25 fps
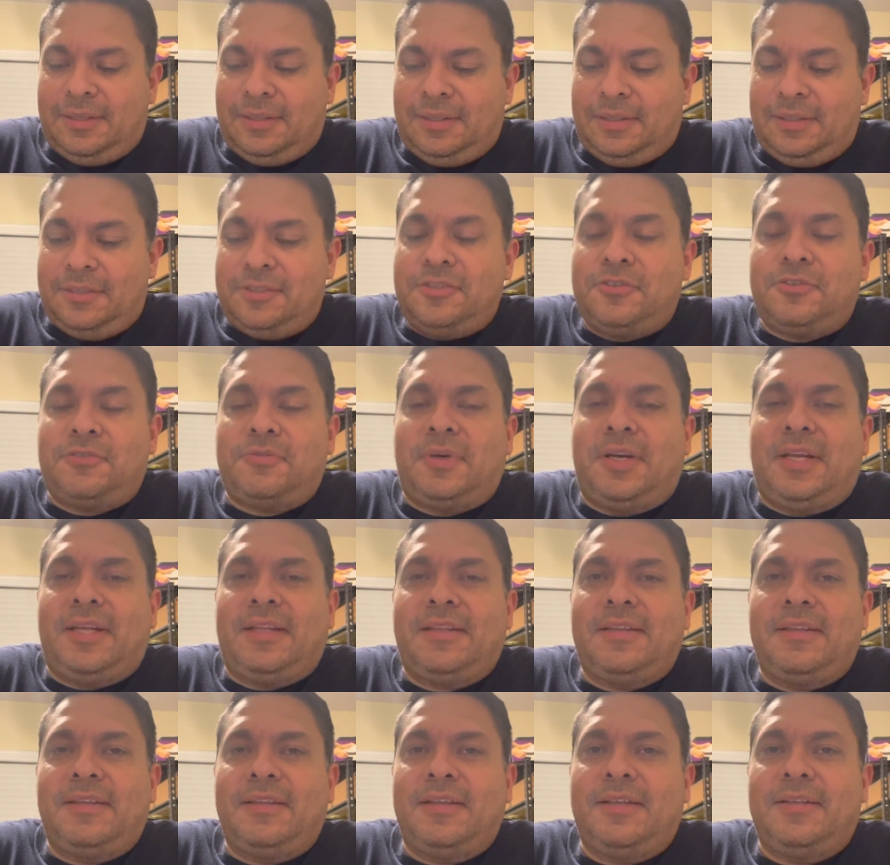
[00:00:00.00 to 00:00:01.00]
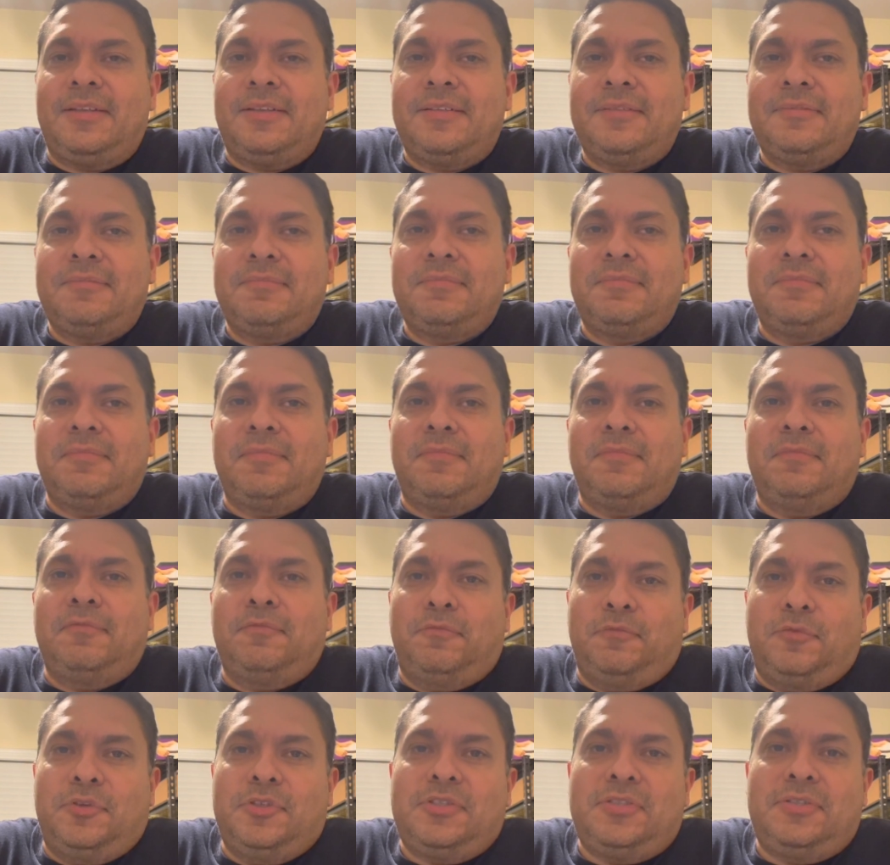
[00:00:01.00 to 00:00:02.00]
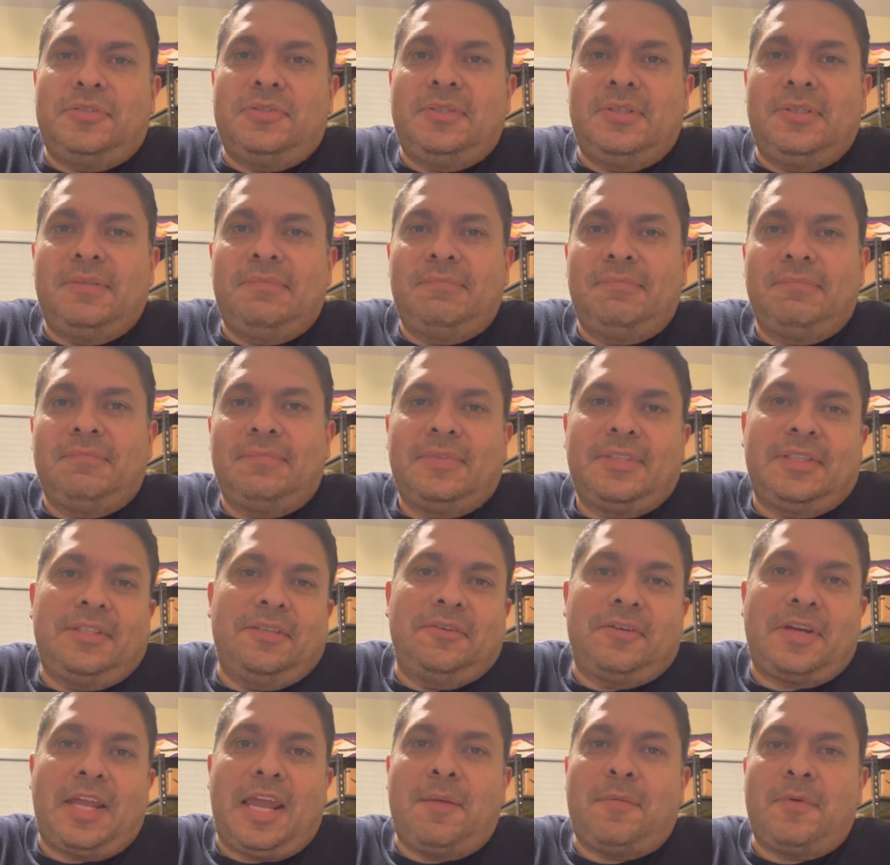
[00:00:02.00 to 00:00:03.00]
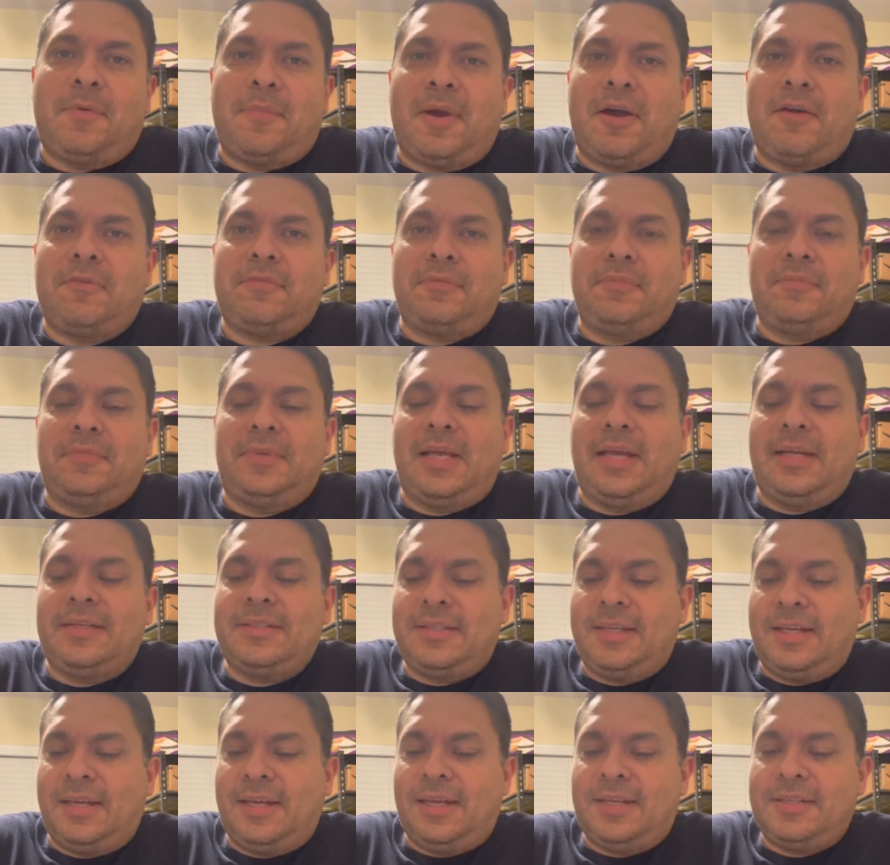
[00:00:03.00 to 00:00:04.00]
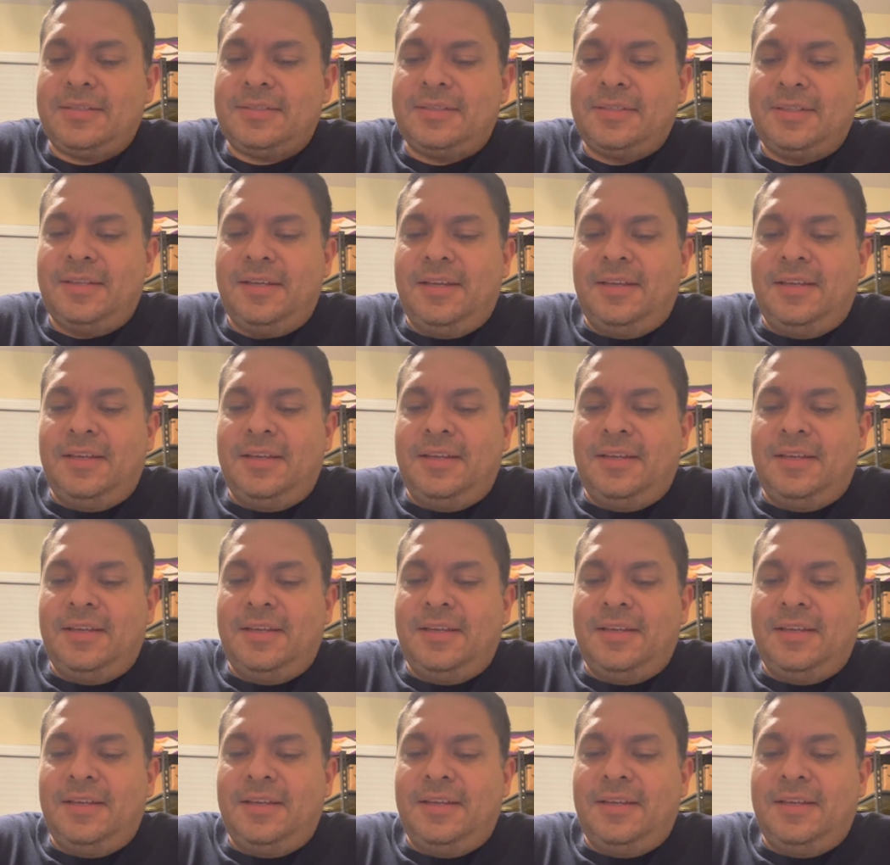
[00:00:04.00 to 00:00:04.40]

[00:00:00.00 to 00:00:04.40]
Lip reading: strength that was, you know, came about from that test.